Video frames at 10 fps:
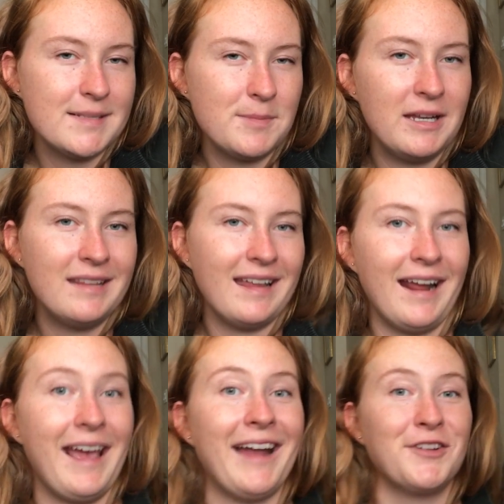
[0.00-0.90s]
minute that
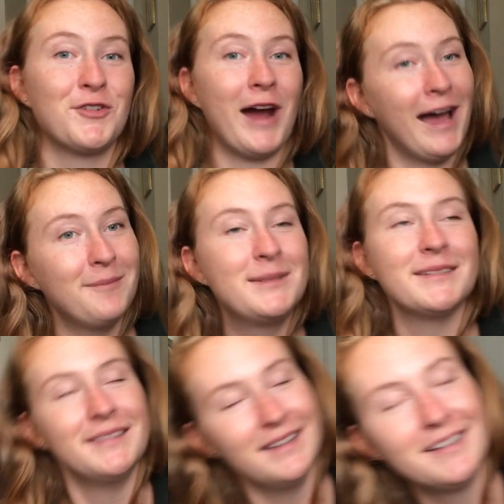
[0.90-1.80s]
I had grabbed
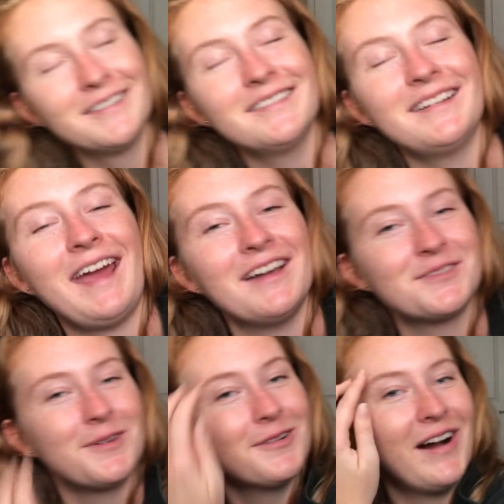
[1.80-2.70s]
literally
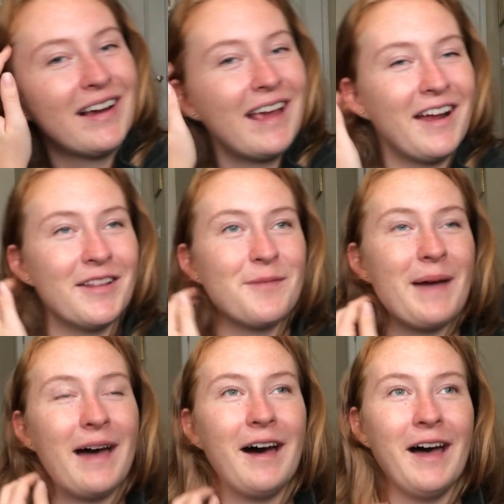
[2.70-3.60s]
as we were walking
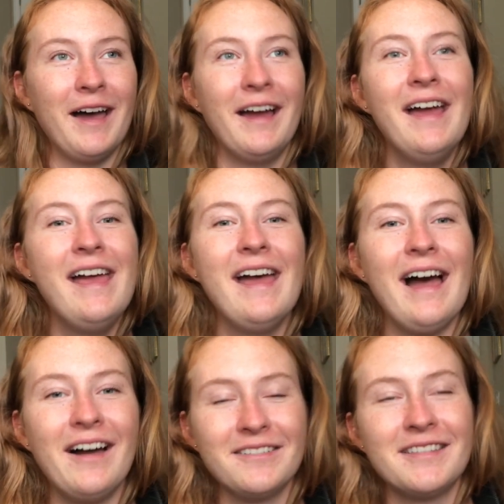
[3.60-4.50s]

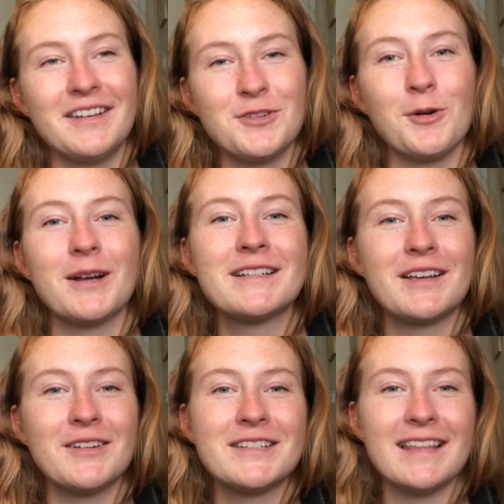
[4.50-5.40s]
out the door to
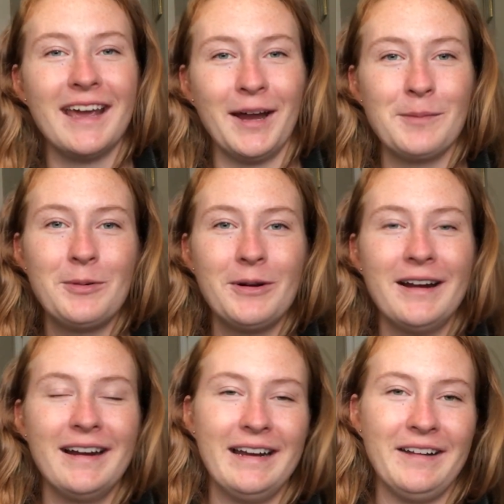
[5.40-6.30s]
go to the
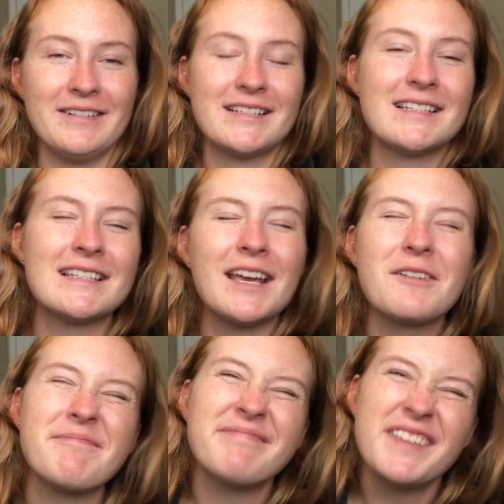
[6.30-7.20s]
airport, and I was just like,
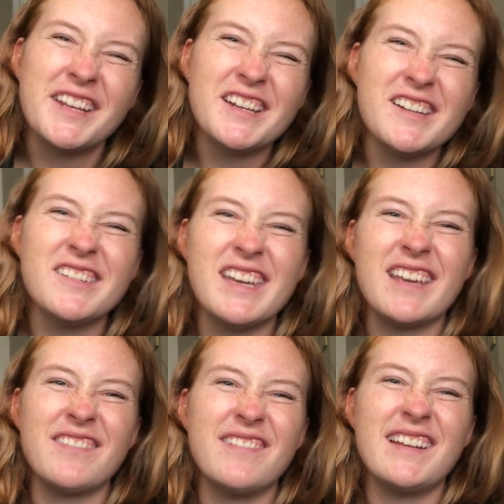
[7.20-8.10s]
you know,
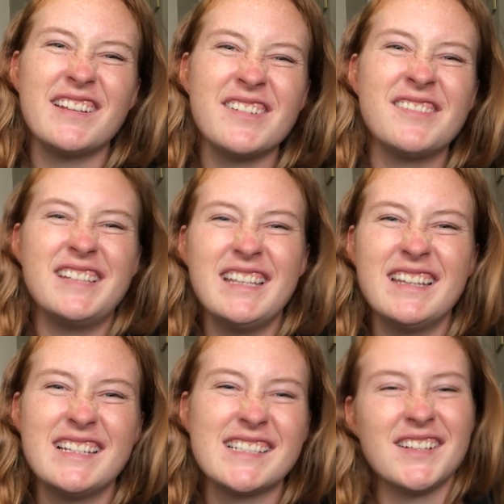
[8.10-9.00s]
like if we don't need
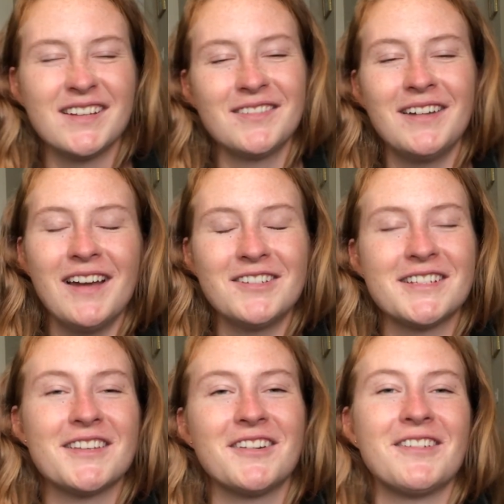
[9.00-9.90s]
this along the way, I'll
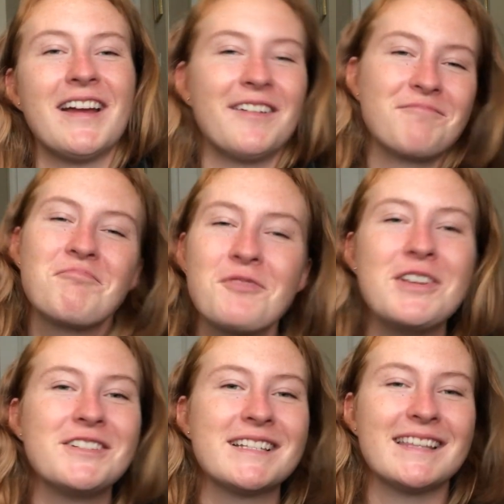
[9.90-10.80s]
just throw it away. We
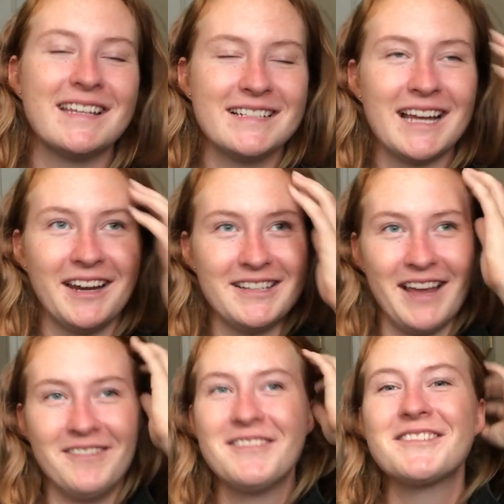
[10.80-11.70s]
used it the entire
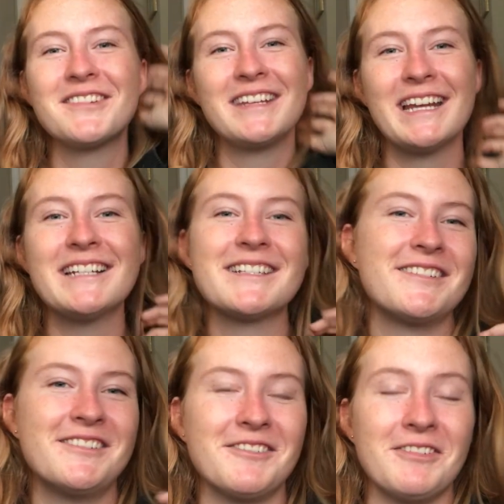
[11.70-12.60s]
time. It was really nice
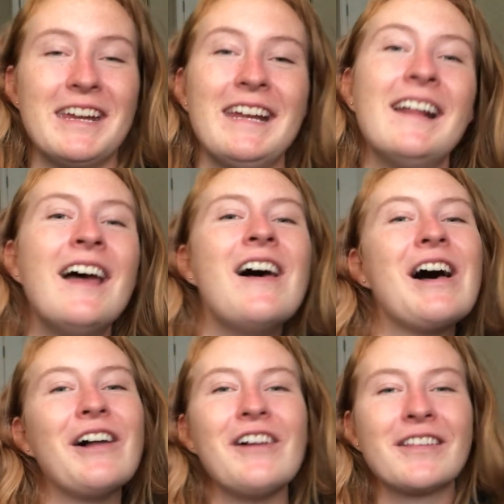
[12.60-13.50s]
too to read
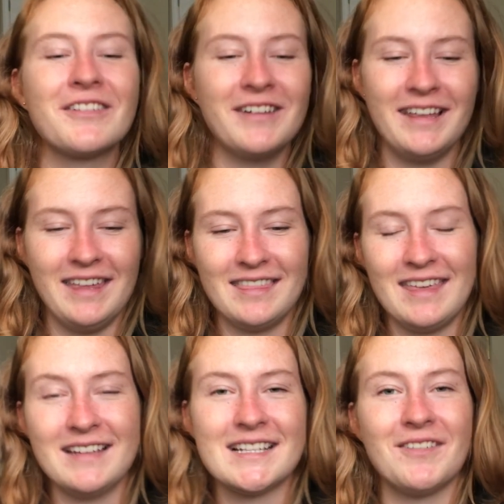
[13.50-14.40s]
along the way, like
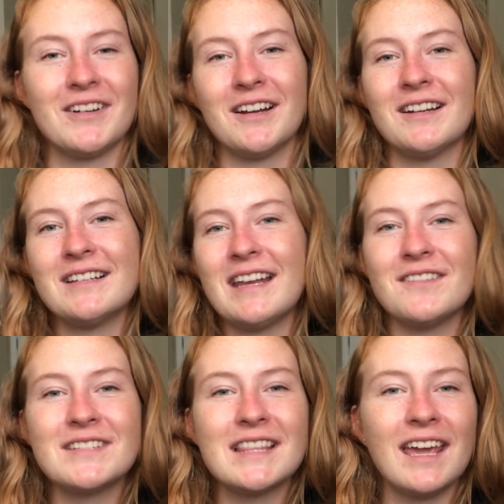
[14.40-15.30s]
things that were
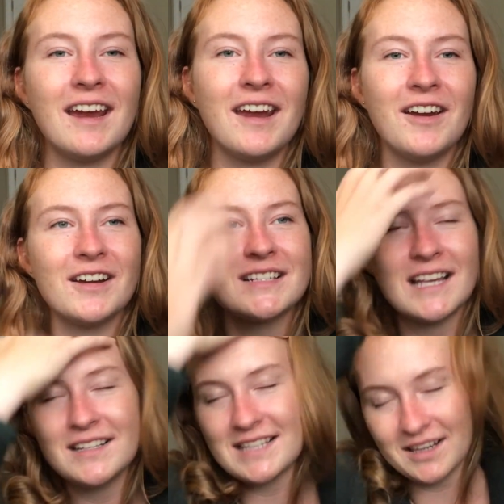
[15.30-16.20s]
native to the area or
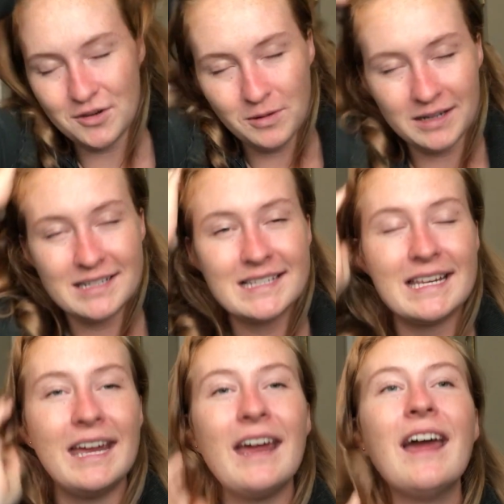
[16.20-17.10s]
sites that you want to
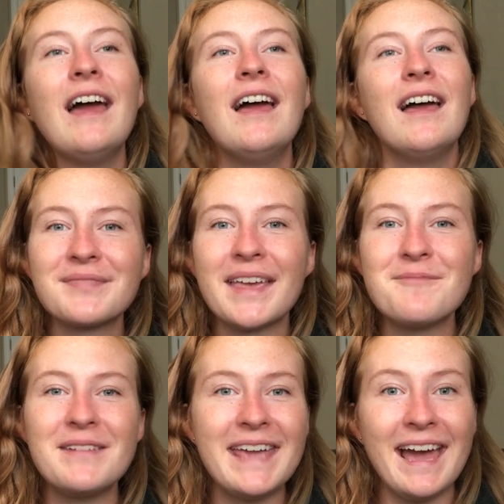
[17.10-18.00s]
see.
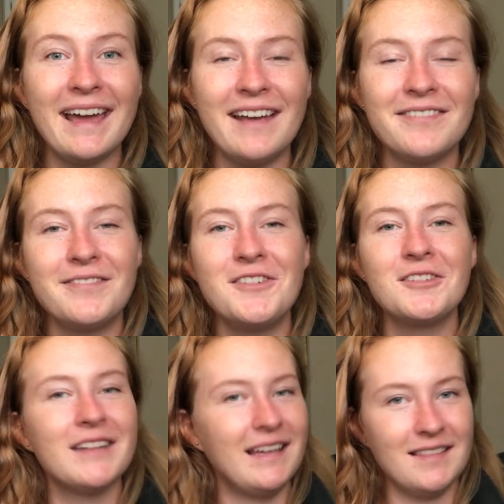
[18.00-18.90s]
But yeah, if
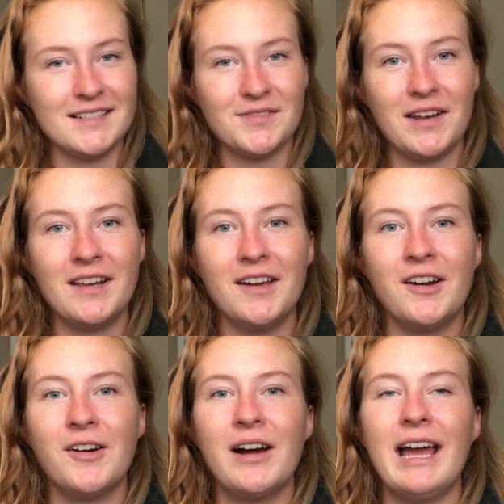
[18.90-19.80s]
you like this
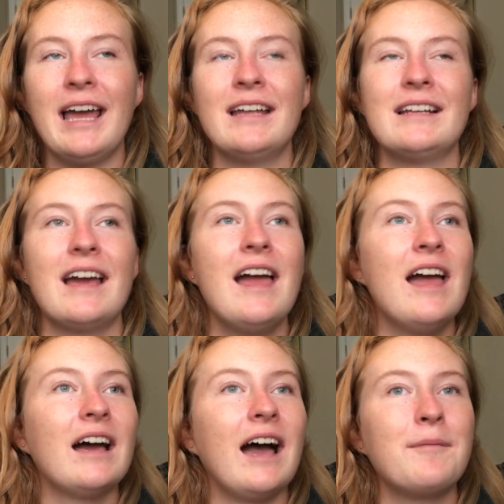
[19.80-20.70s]
video and
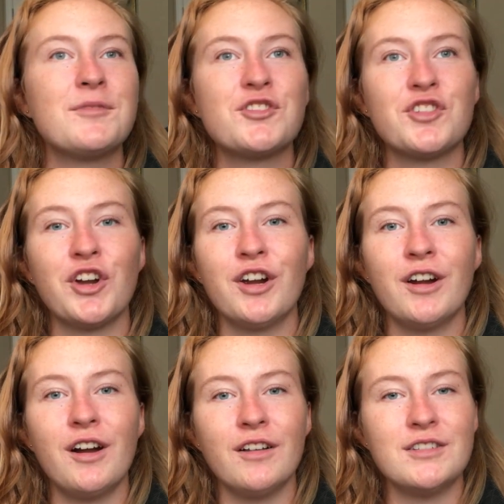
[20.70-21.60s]
I'm
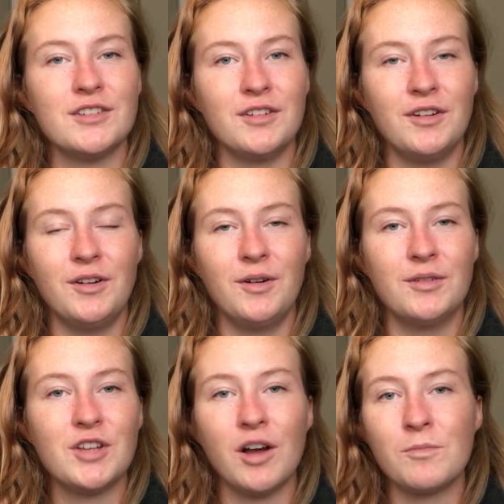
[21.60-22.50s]
sure
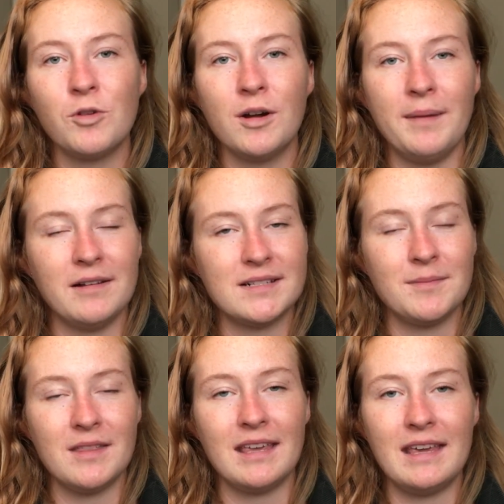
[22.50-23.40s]
I'll talk more about
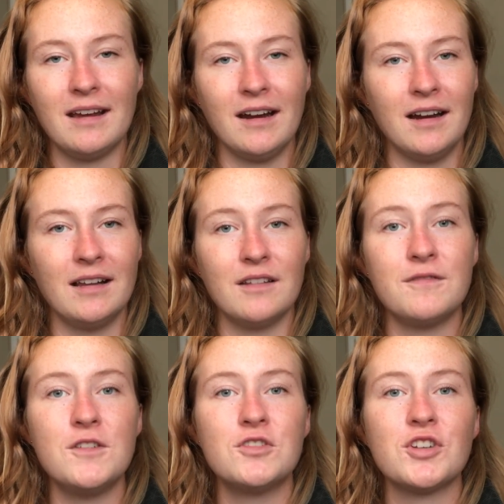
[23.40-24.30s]
some of the gear in the
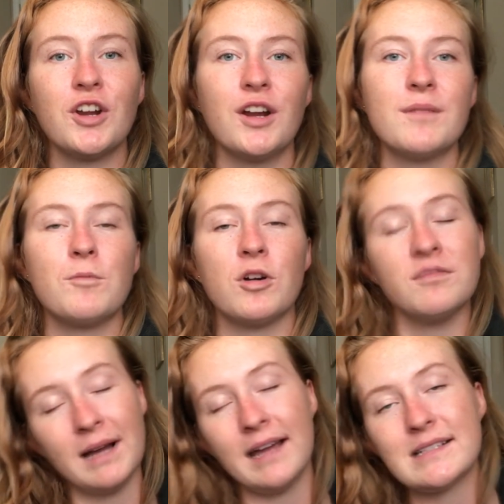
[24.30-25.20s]
future, more
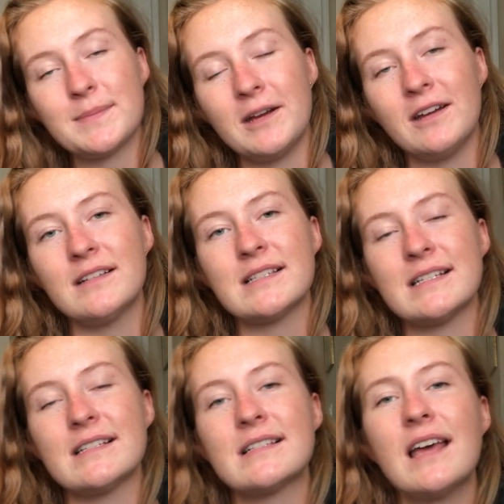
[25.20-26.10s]
of my
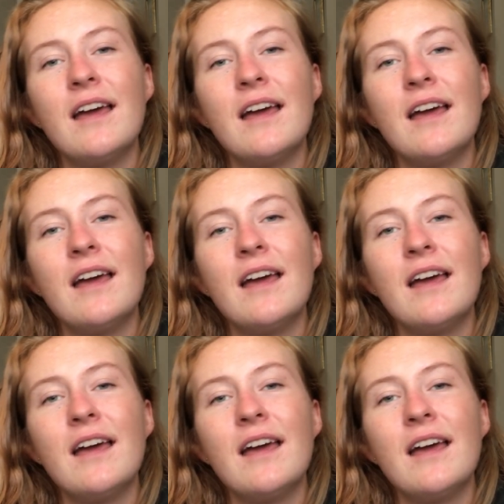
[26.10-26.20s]
experiences.